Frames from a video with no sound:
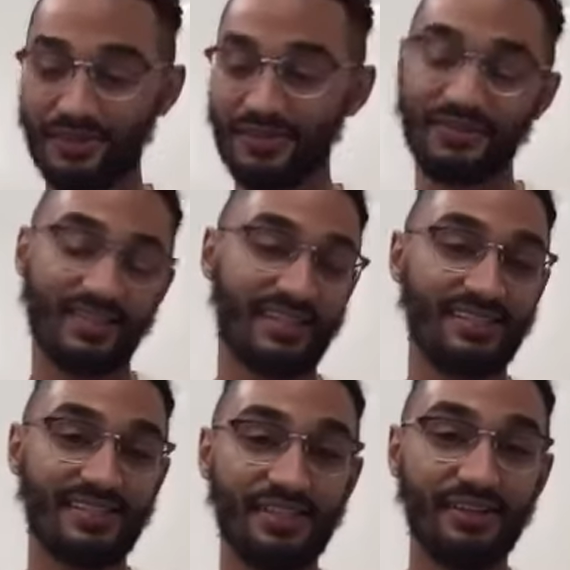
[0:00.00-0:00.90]
always wasn't
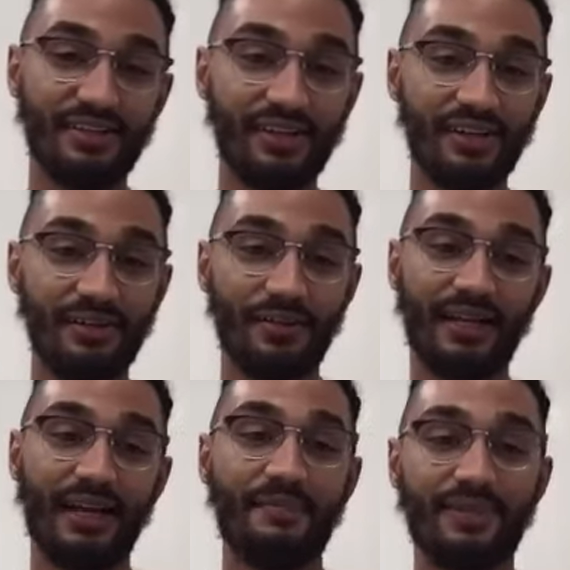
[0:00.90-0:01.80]
considered when
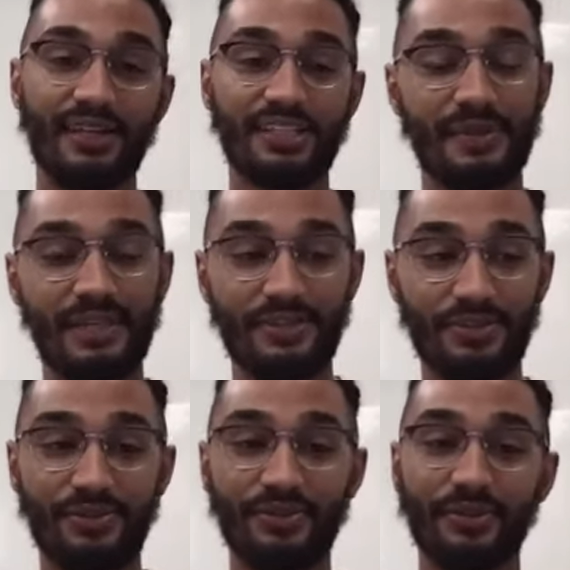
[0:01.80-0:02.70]
it came to like speaking
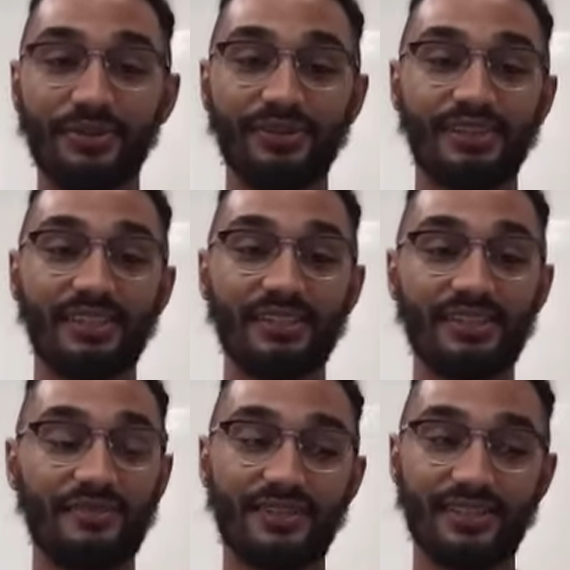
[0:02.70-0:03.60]
to adults and
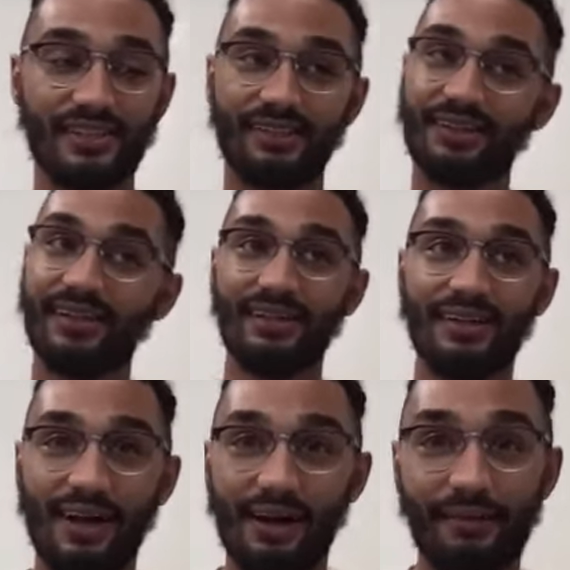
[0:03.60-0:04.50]
stuff because like
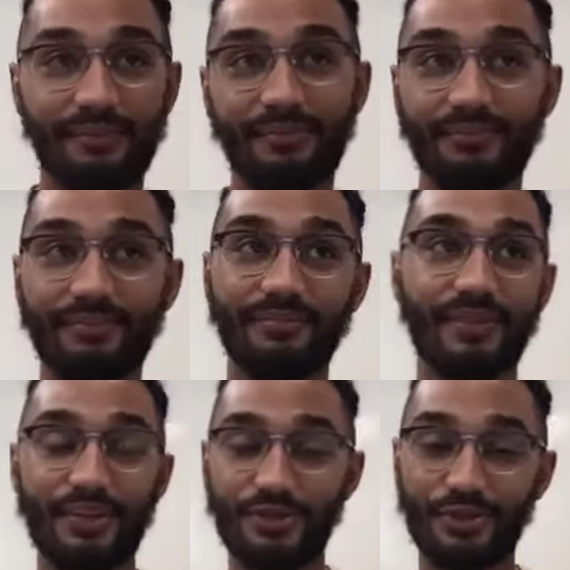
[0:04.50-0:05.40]
um
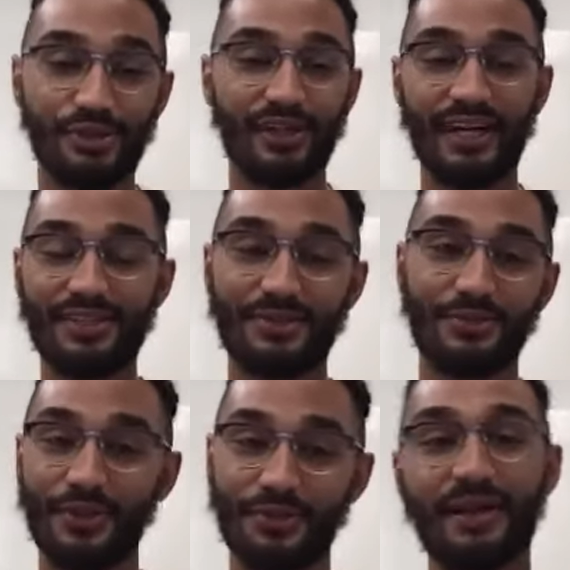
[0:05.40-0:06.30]
a junior in high school
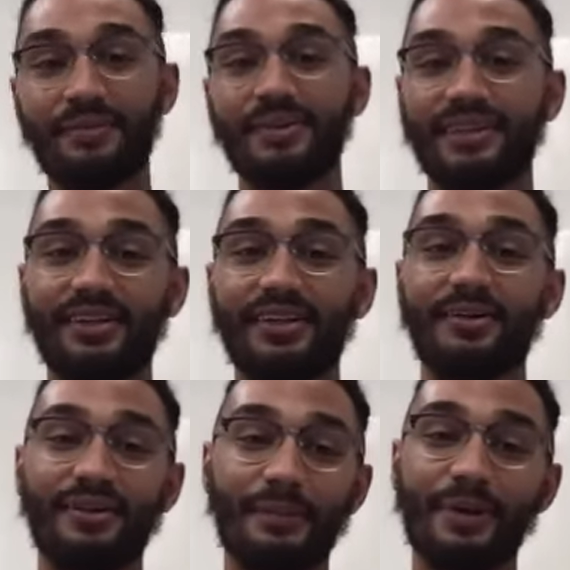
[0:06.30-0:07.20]
what do i really know
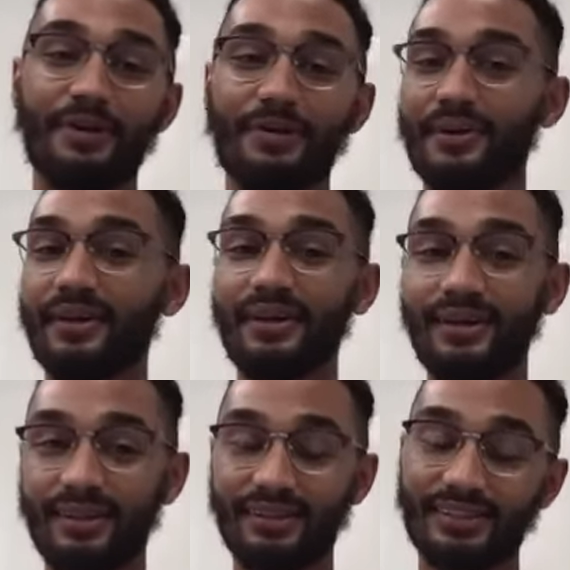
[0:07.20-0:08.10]
compared to what
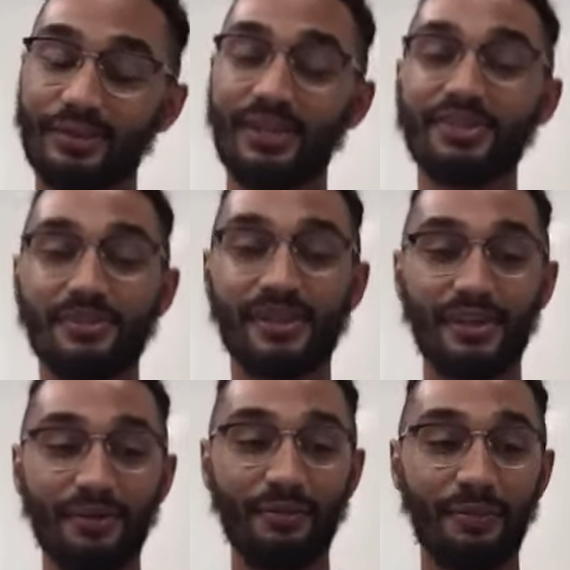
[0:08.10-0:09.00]
someone else might
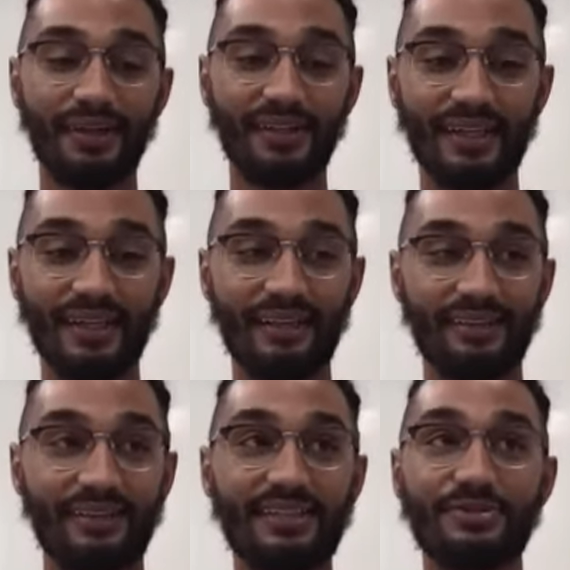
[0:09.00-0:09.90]
know but like
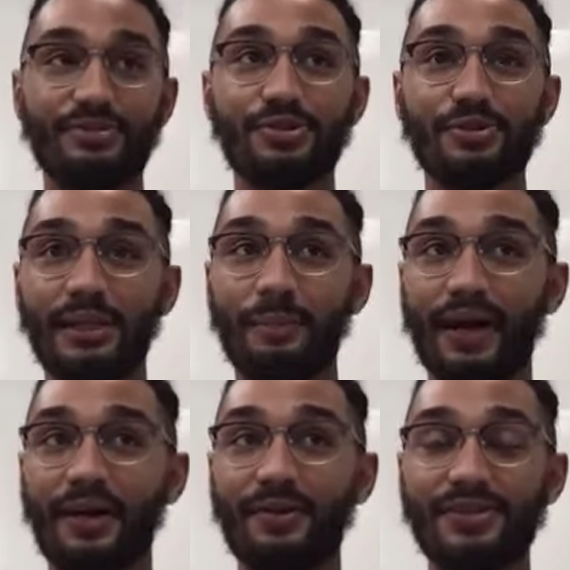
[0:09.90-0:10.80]
these tools really
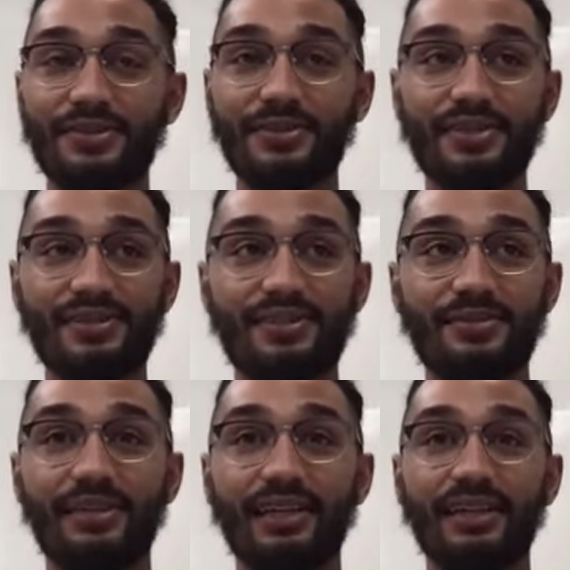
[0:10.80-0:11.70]
empower students to
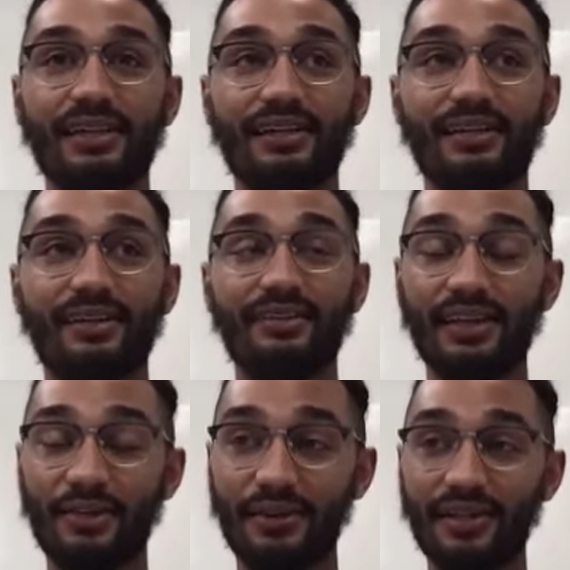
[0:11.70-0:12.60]
really like
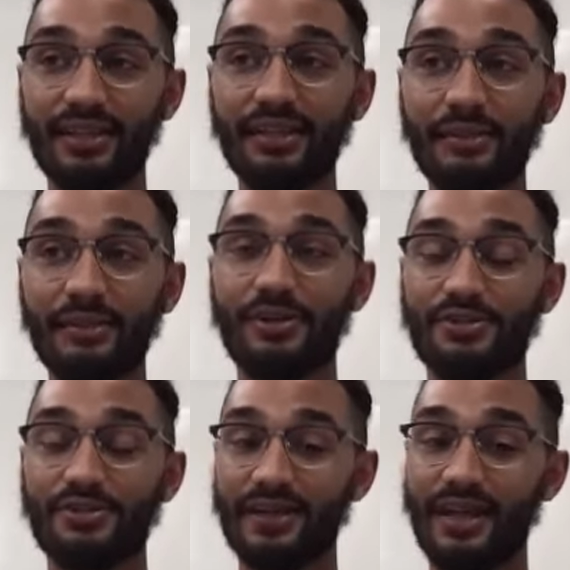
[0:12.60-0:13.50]
think critically but
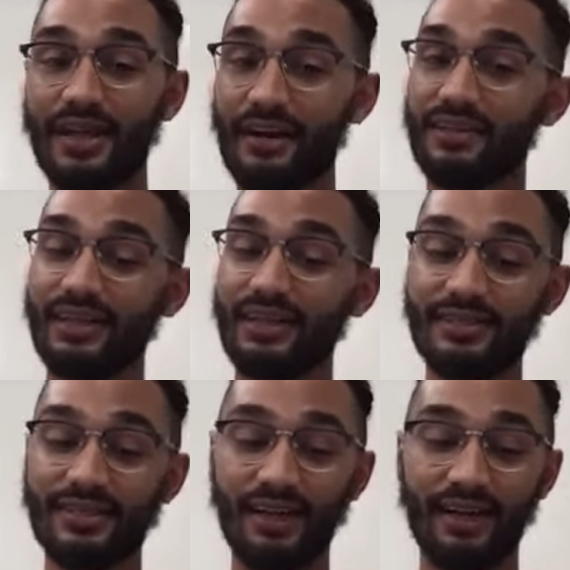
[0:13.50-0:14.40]
also be
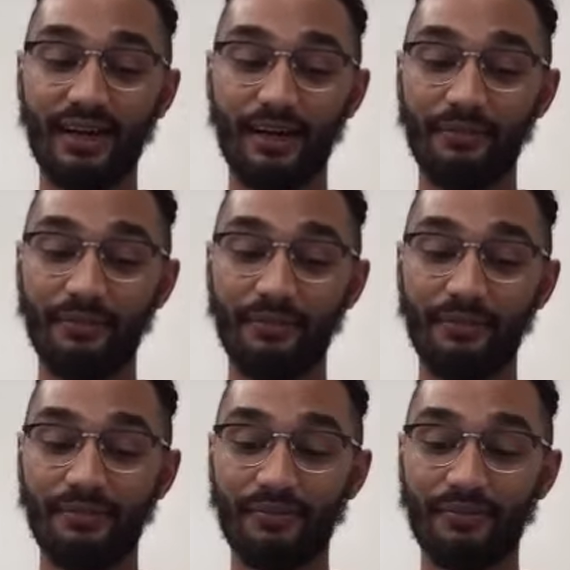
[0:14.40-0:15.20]
advocates um,